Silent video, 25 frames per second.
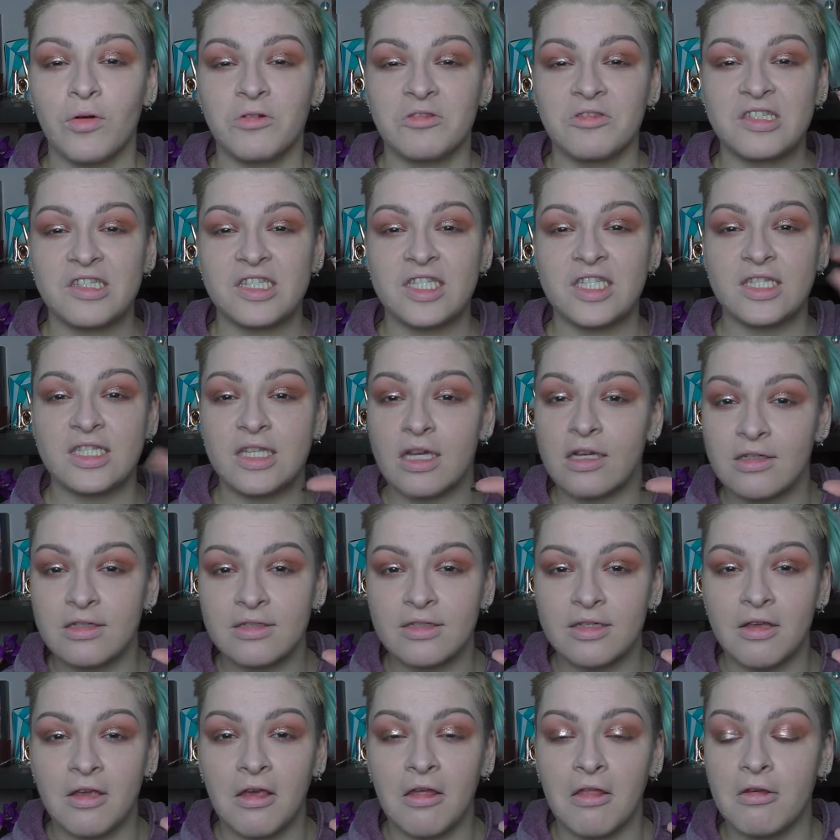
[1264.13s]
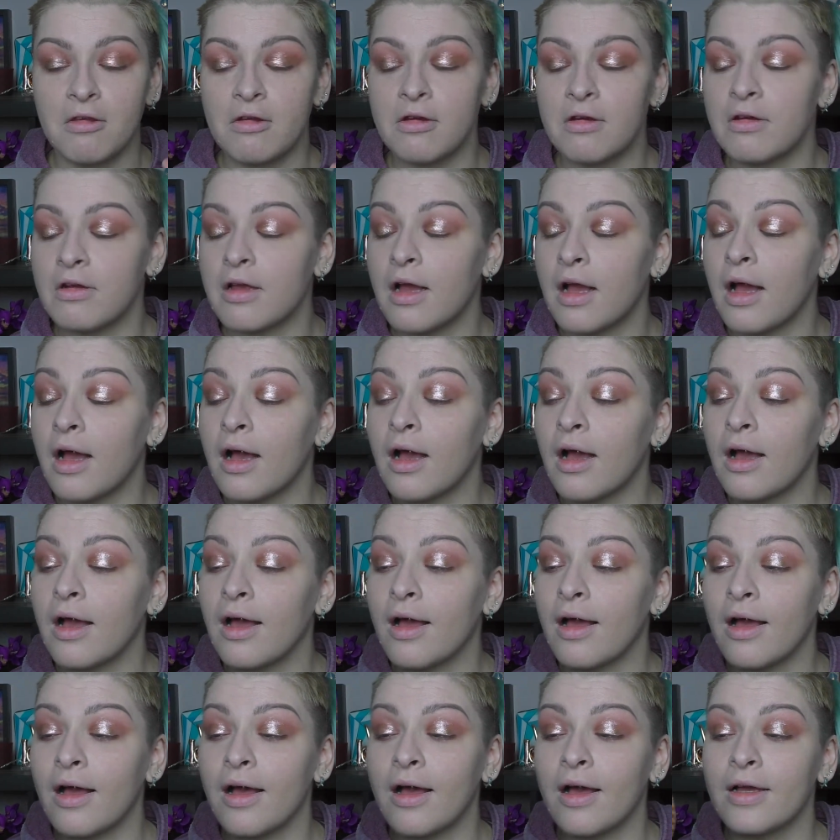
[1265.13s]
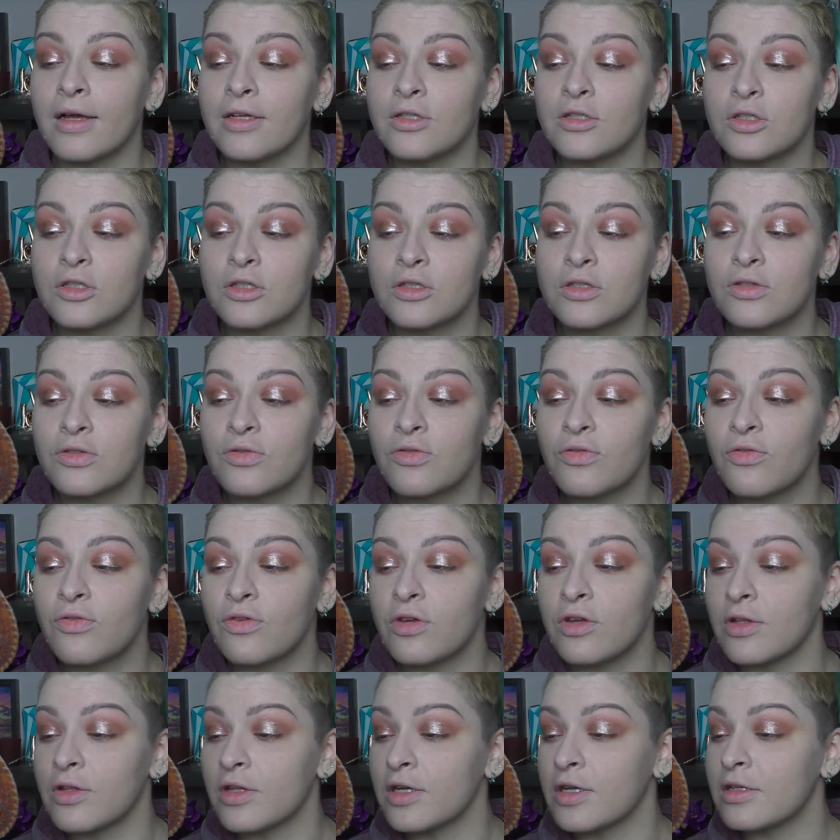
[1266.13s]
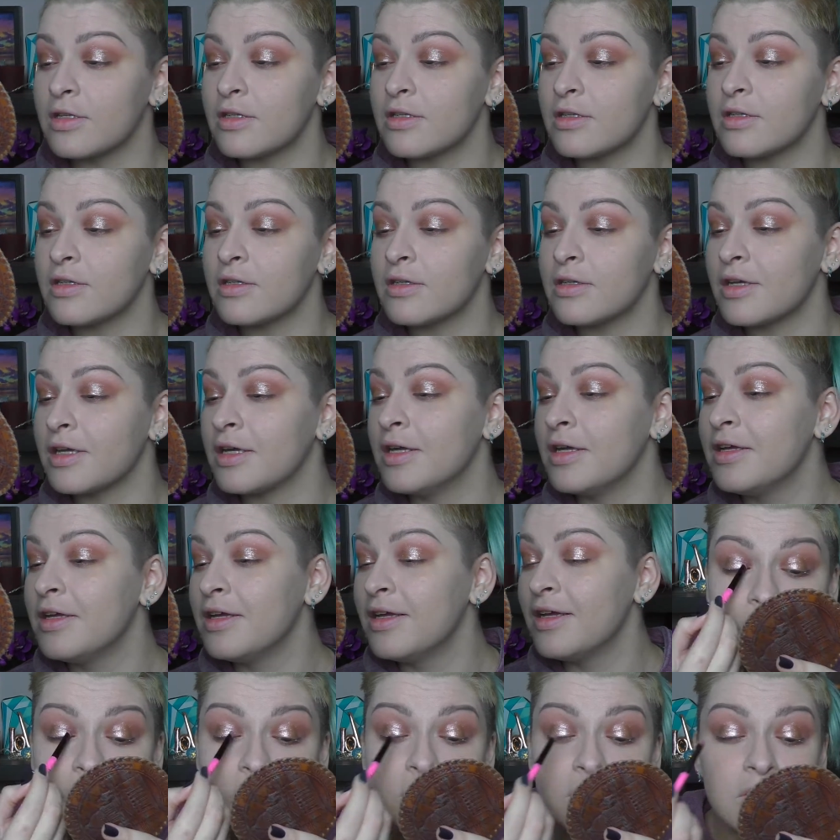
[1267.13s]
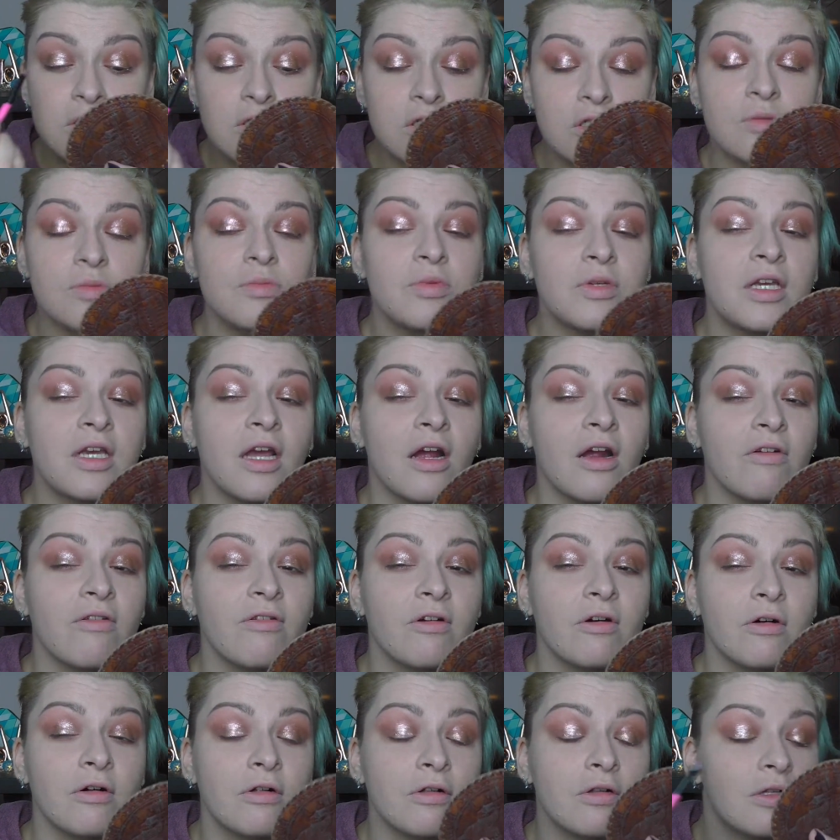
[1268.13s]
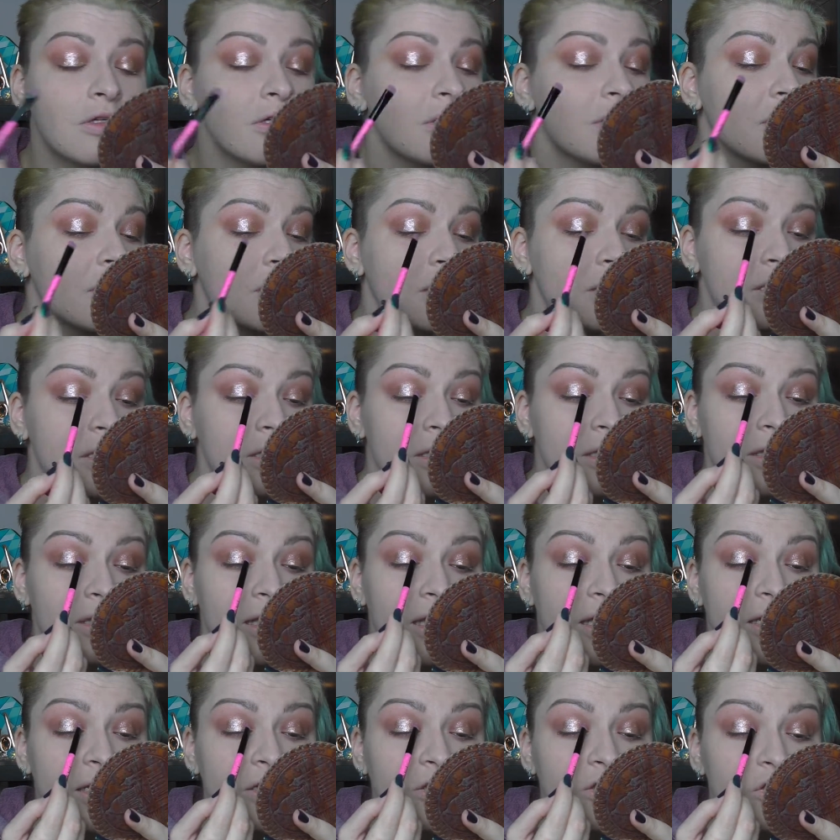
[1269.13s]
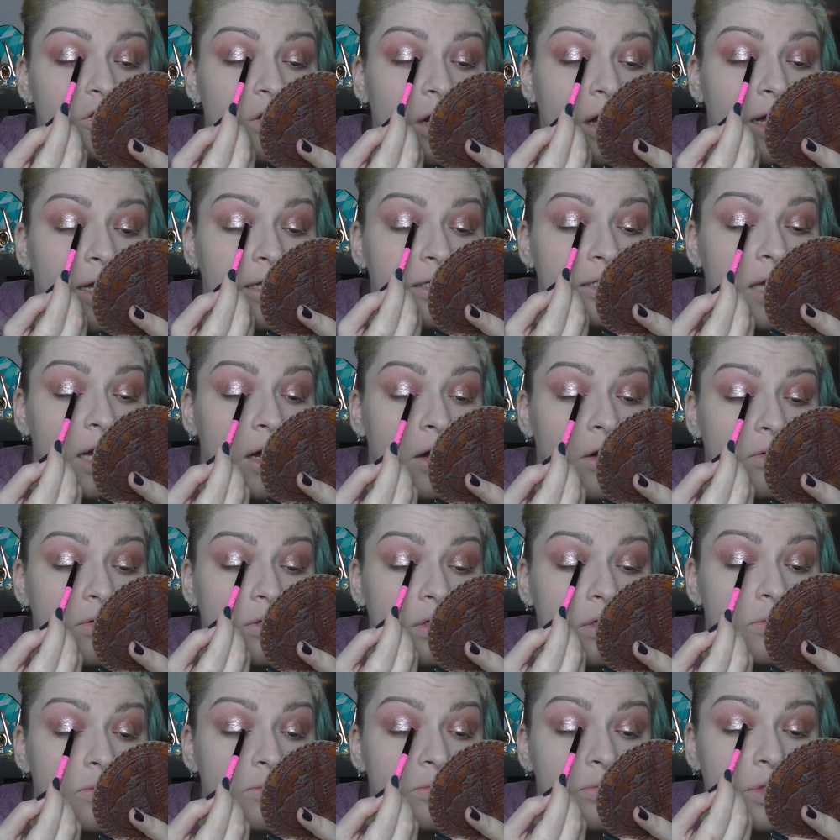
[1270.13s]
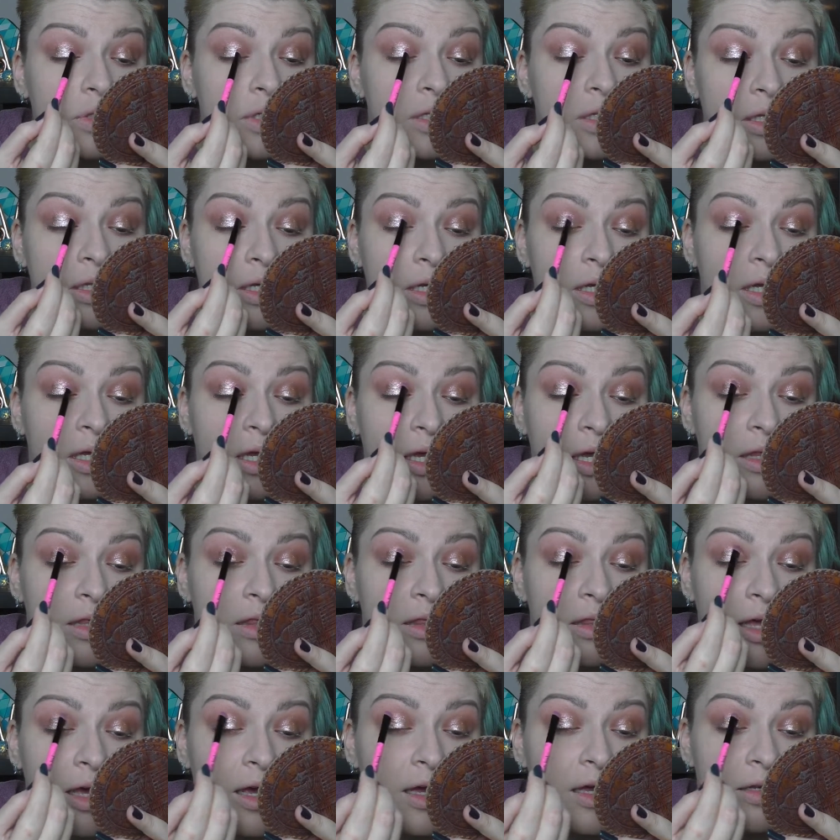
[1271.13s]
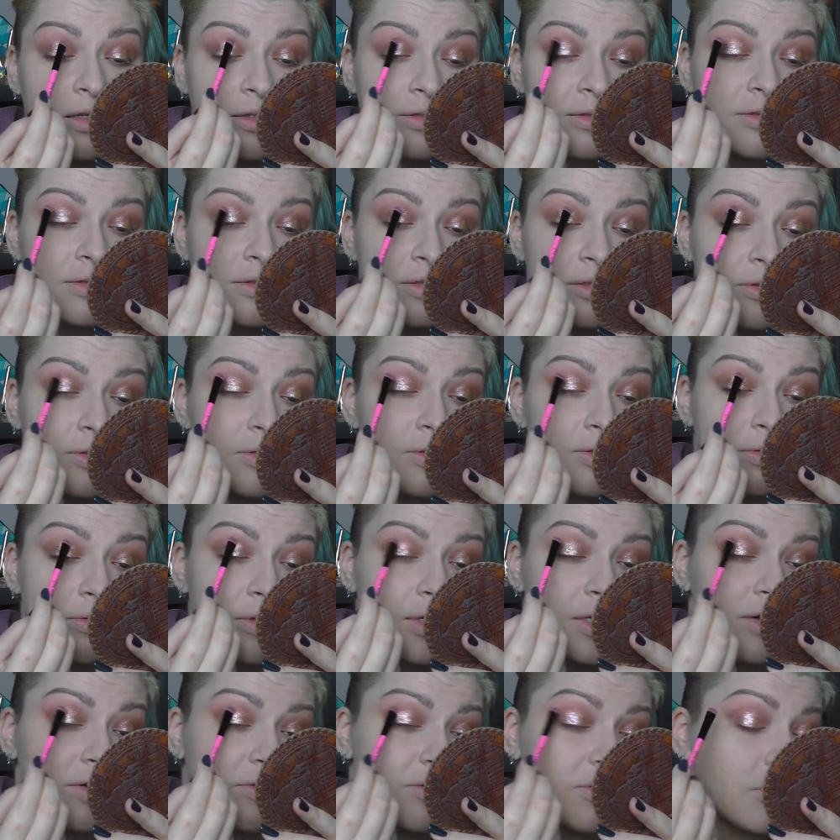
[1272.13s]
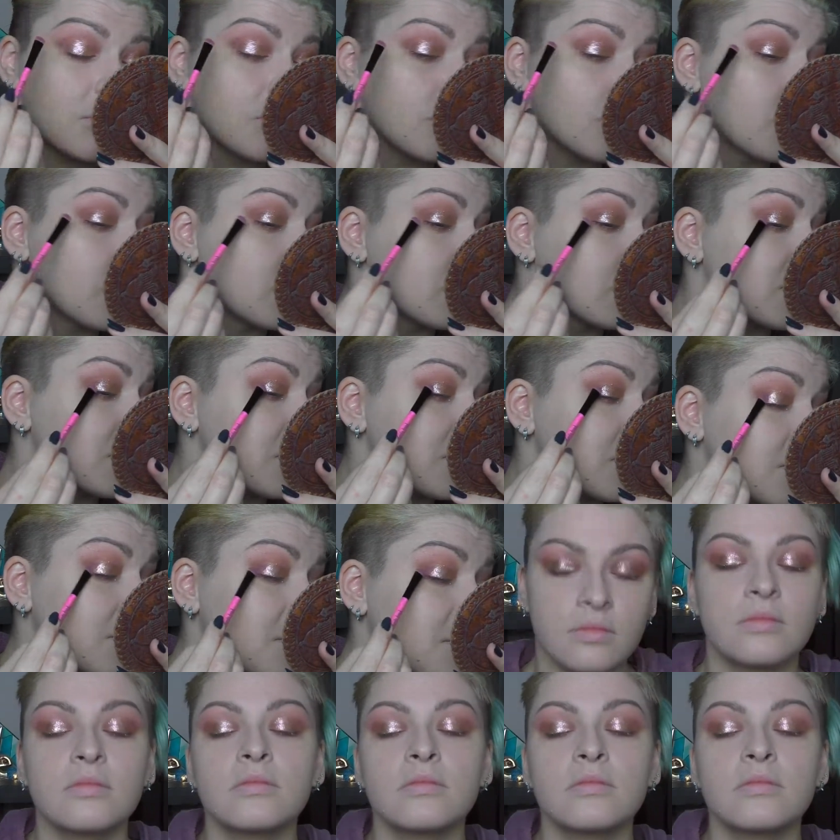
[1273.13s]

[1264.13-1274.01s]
won't stuck together. I just feel it. Just be careful. Let it dry down completely and then do whatever you want.